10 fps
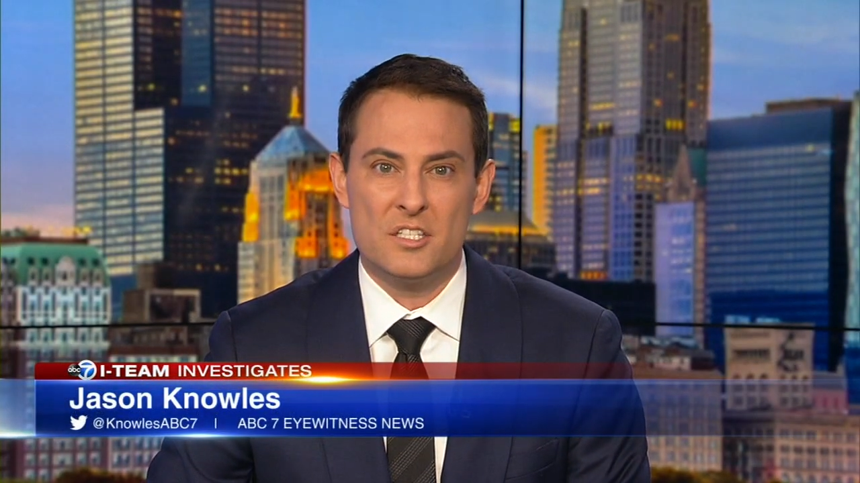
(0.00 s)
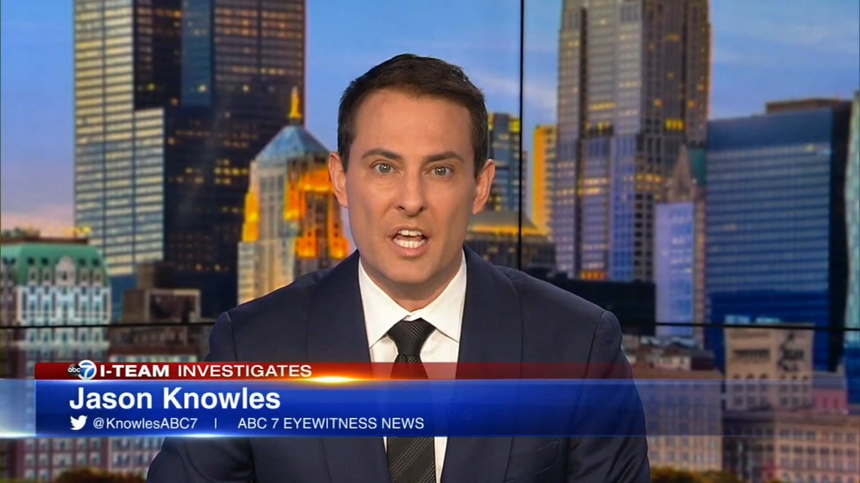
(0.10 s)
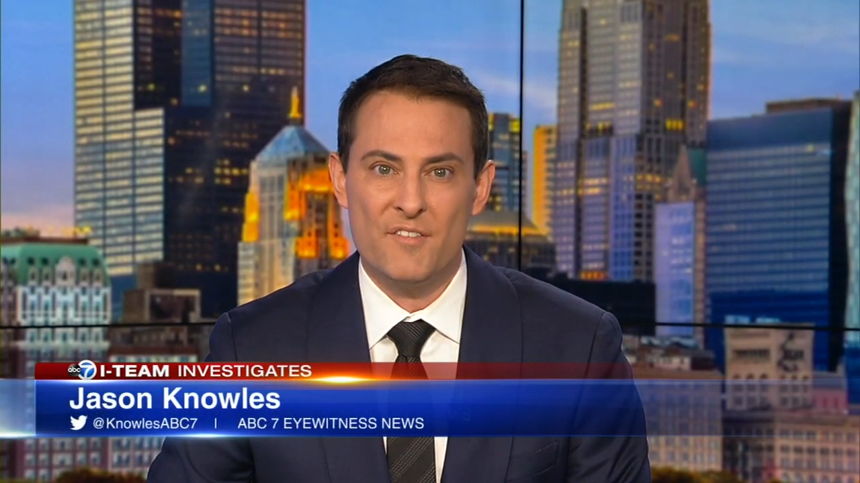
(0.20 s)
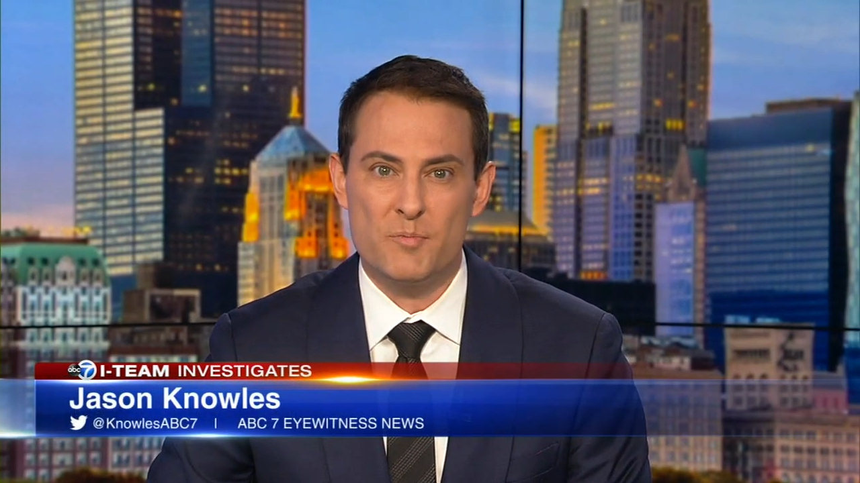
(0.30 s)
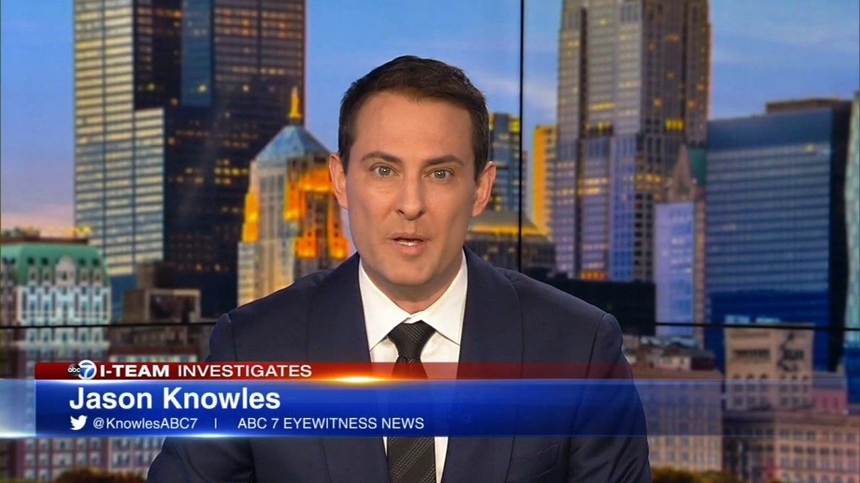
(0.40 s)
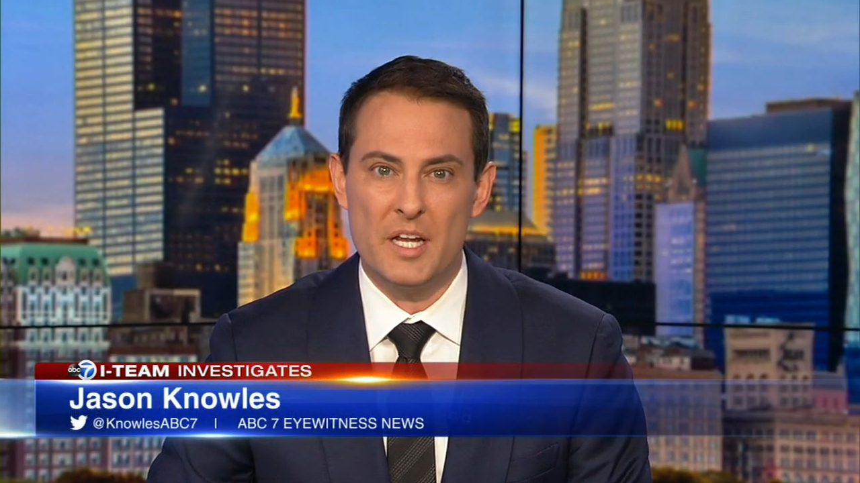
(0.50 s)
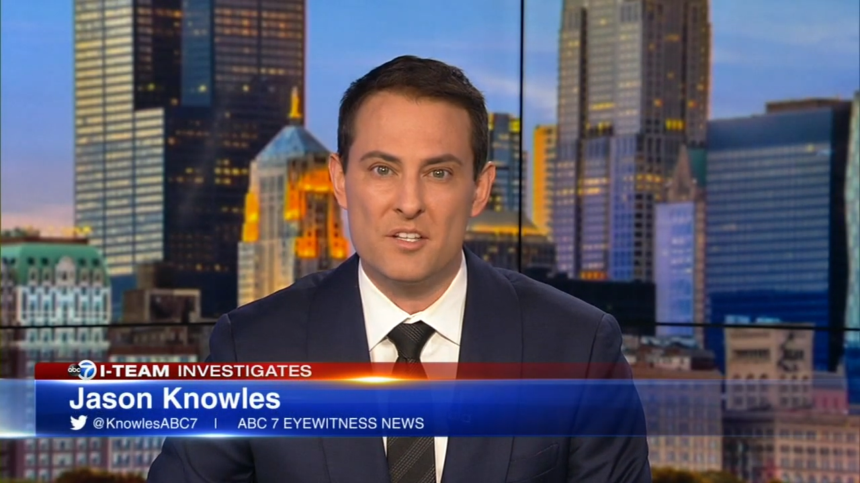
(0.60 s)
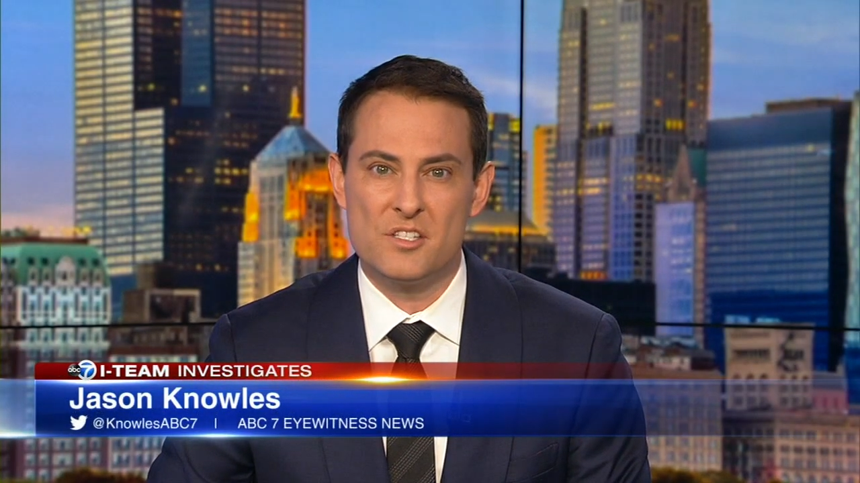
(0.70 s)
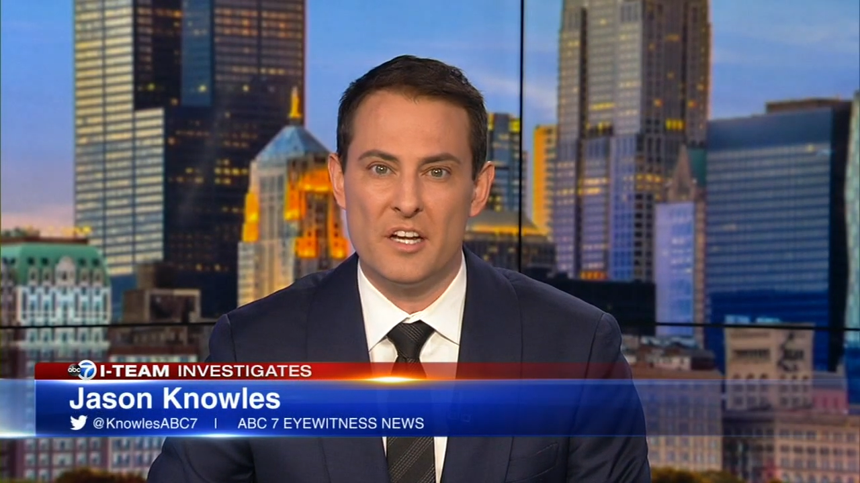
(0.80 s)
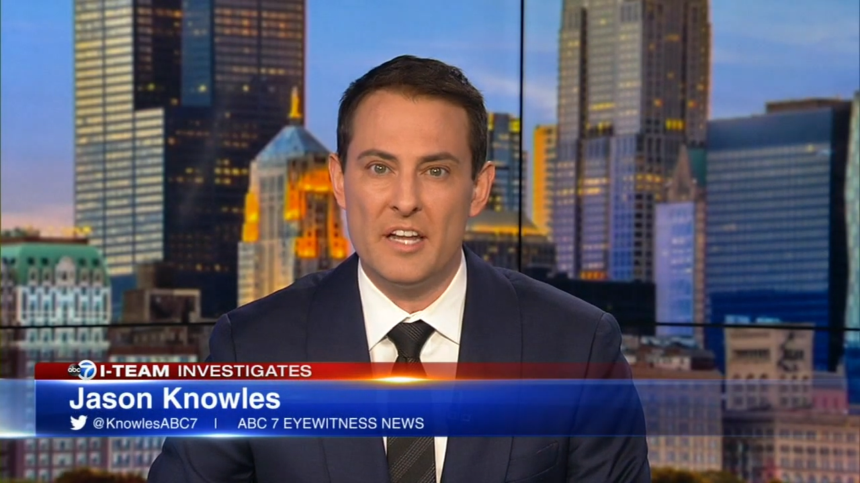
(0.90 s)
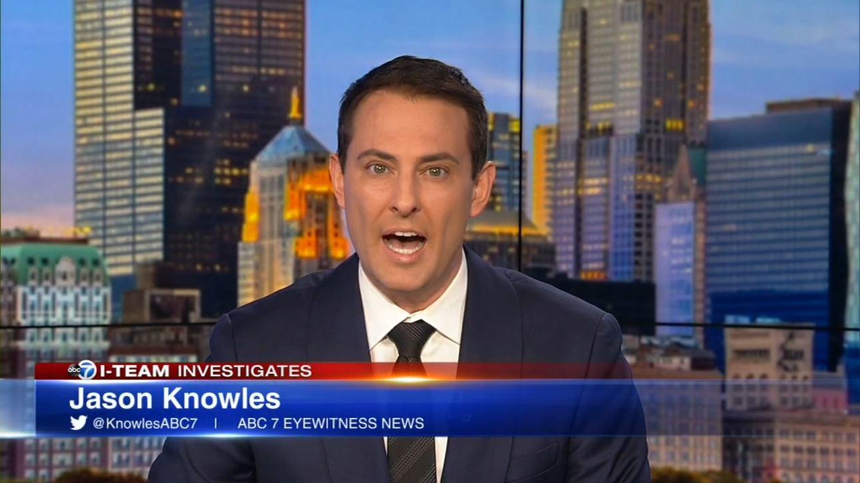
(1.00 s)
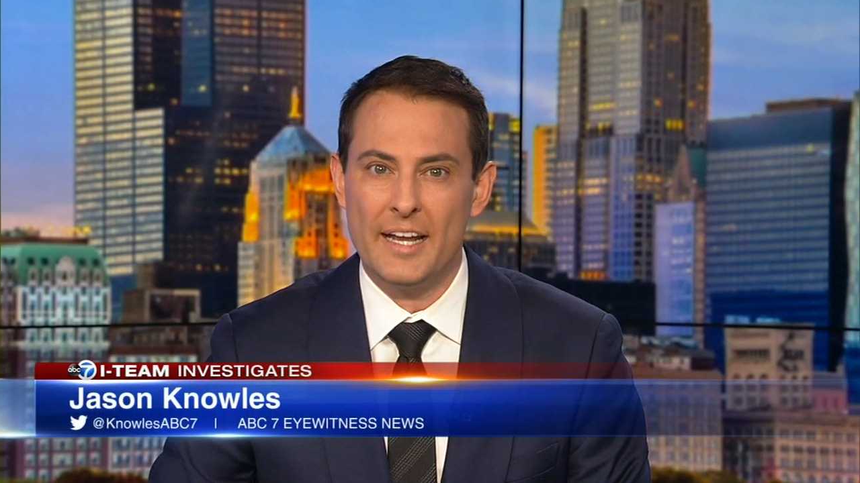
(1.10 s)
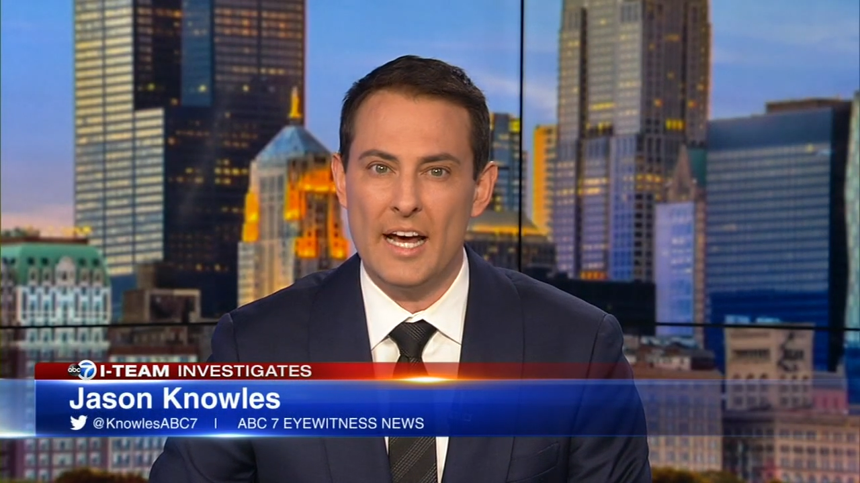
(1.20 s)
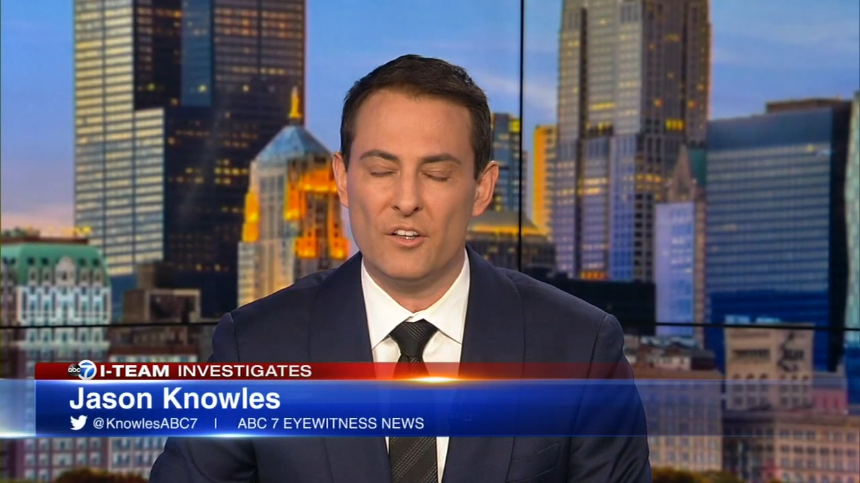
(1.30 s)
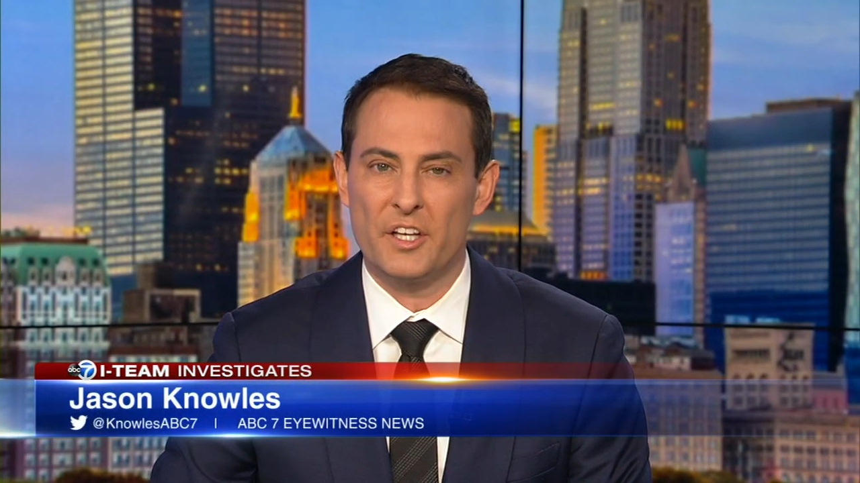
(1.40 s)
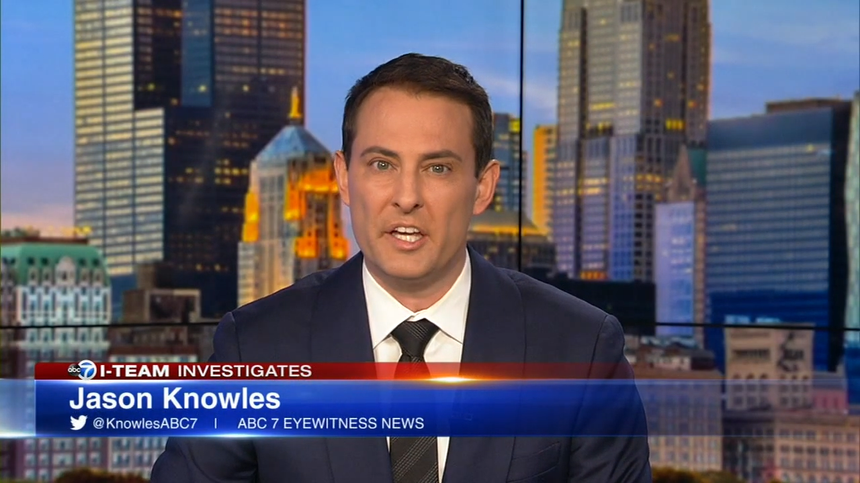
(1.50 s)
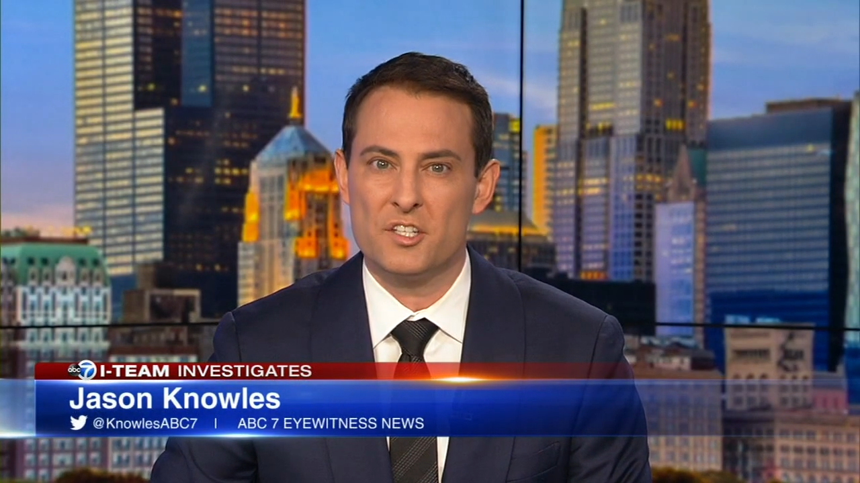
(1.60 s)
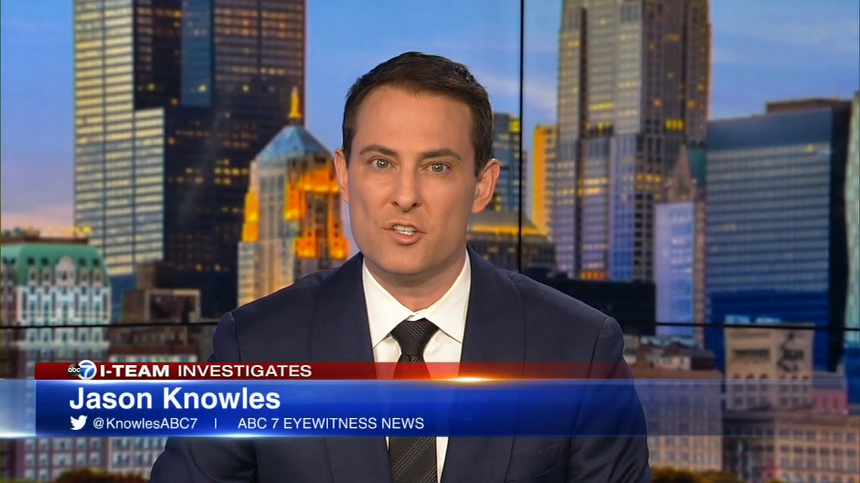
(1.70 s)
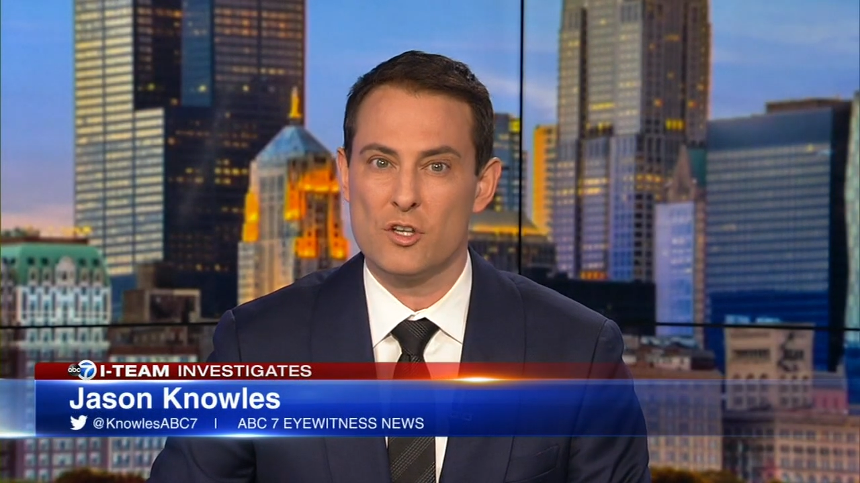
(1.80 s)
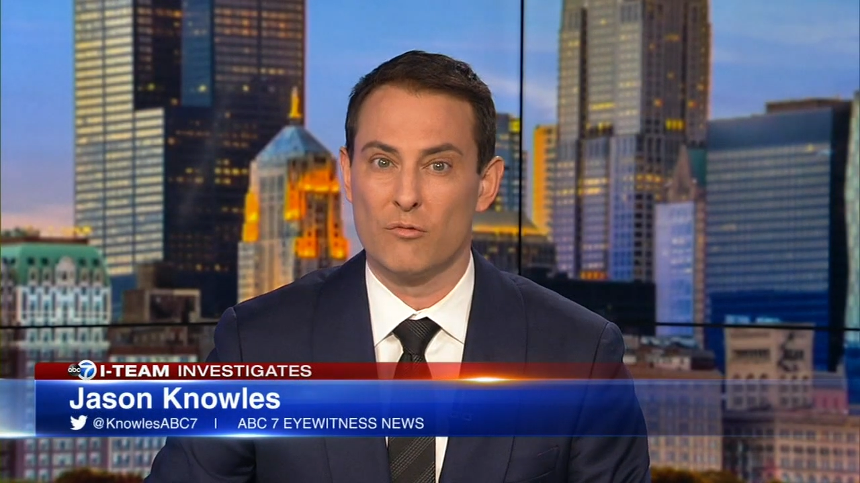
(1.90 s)
SafeSpeed has denied
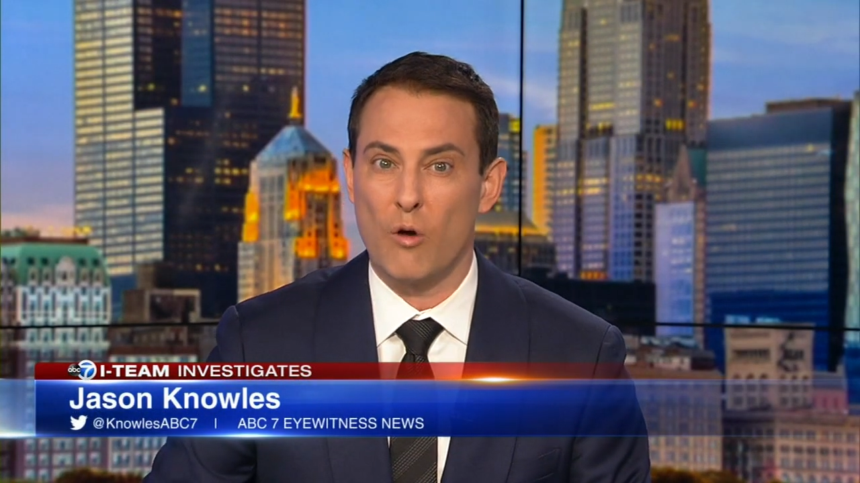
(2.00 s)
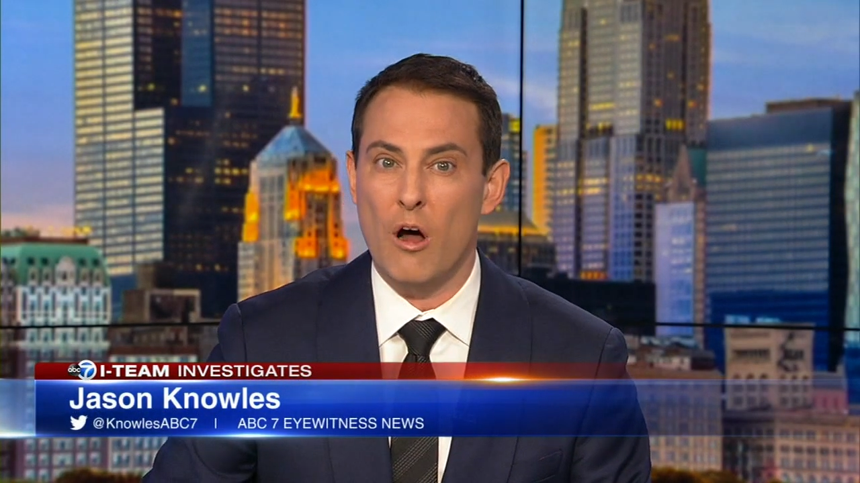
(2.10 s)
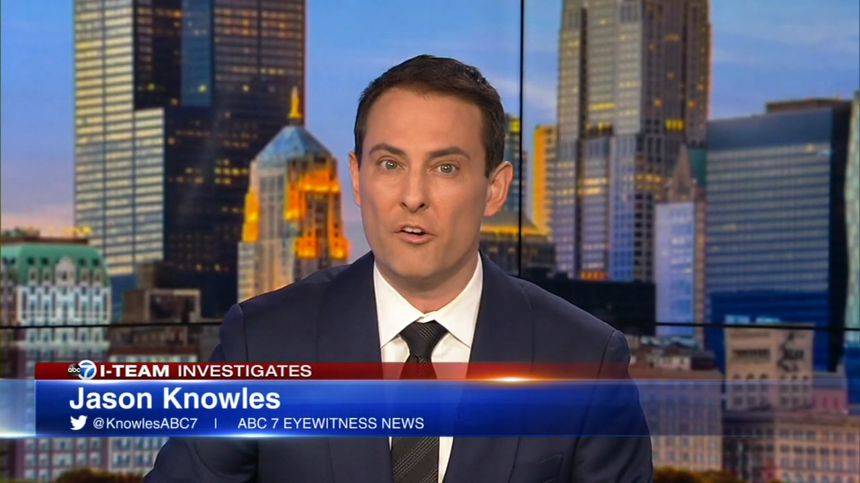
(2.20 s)
allegations of